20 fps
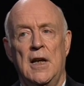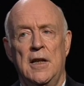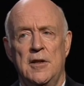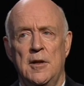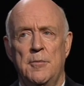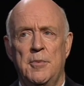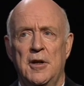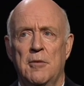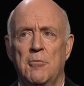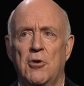
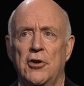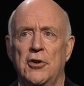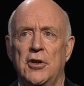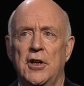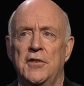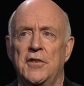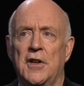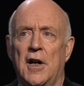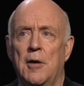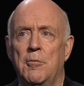There'd be a modern
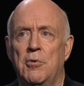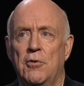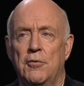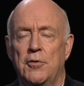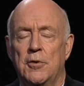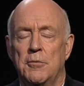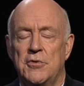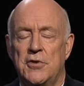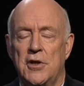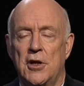example
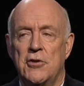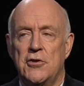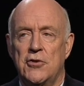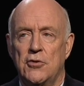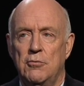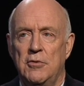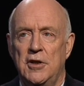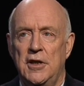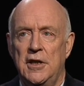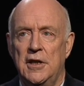from social
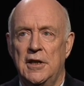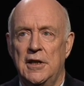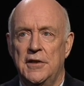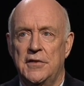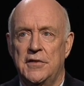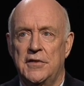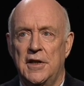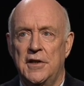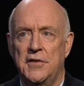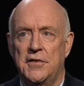media, let's
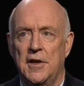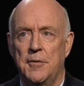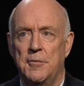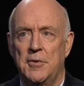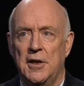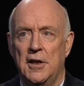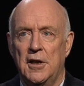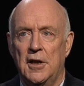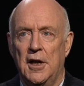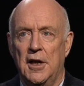say
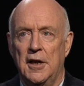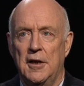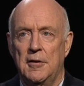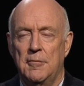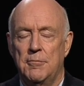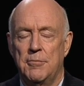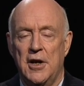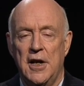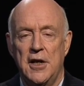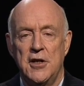something
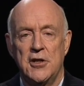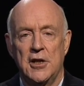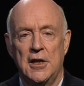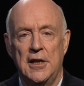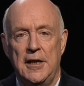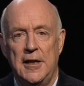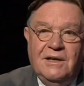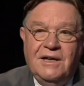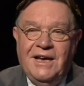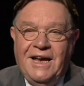like
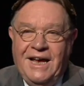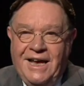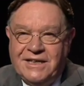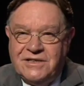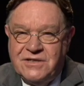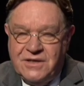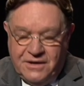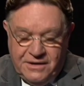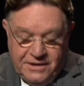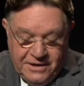Brangelina.
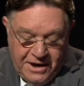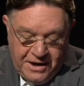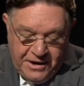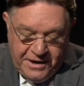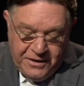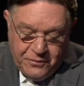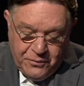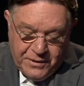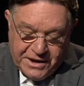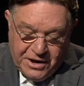Excellent. Now,
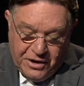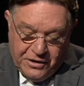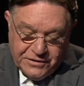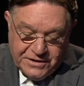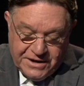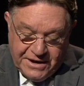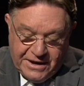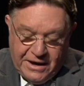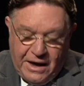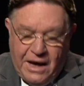here we go,
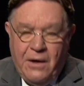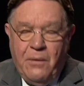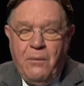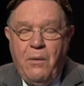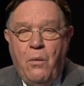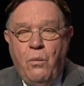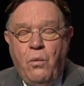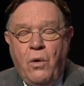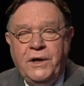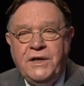Dick.
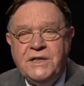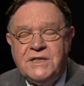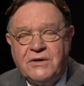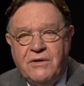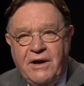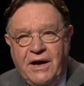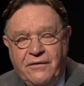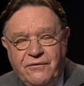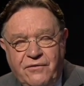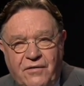What is
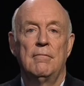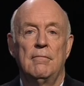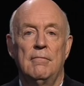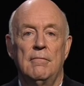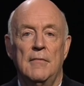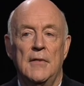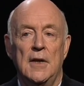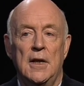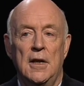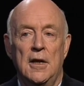
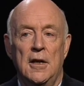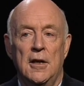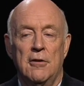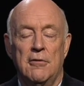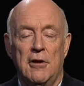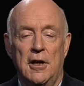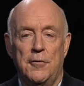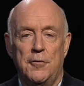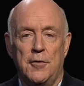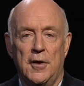crowdfunding?
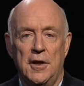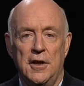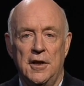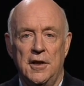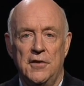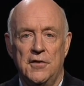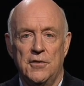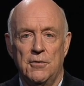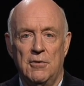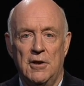Crowdfunding
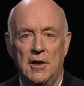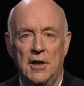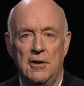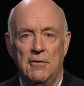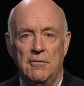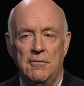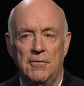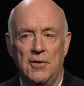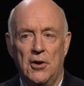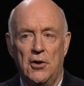is a way
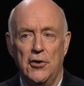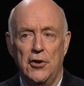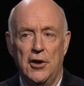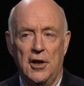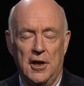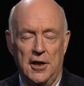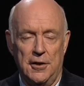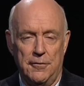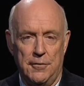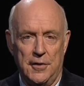of
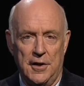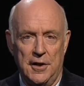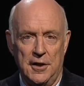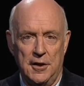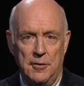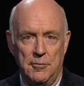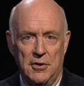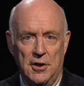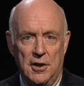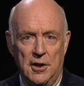online
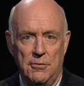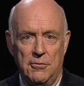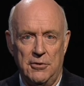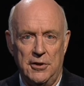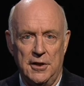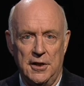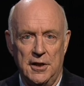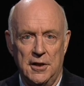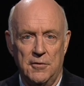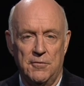funding, Brian, where you
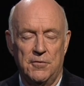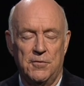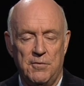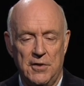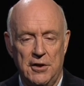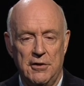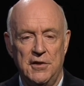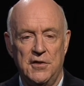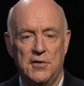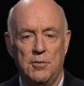get a
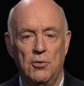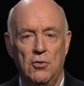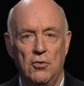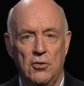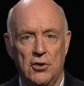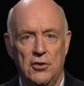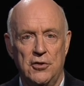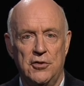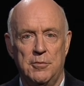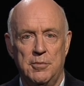very small
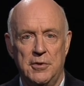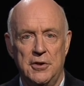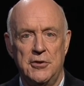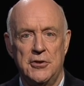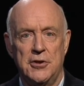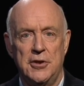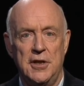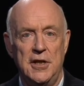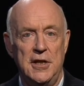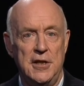
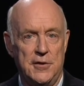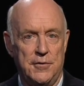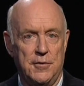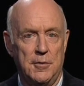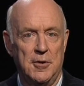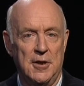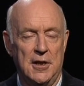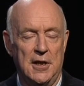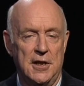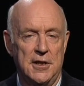contribution each from
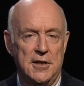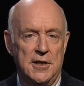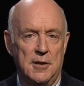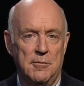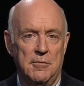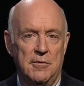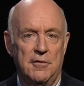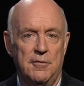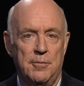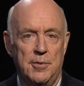a large
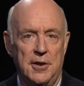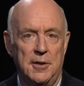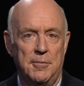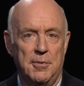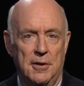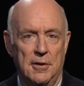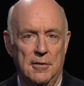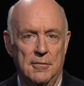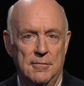number of people.